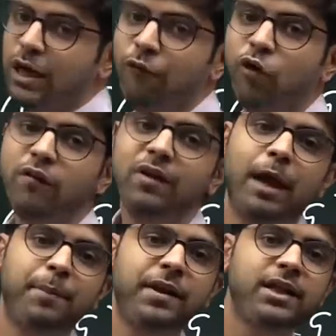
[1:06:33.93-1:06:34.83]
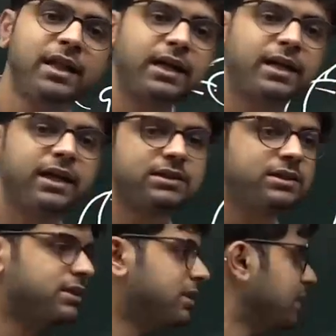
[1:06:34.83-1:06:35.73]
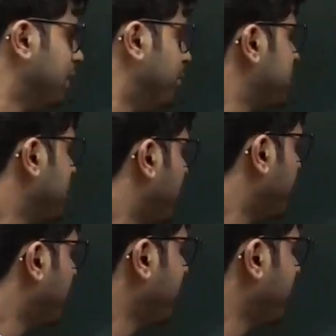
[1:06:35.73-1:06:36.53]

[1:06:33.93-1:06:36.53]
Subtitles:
What will happen in that case? Mr. Ambani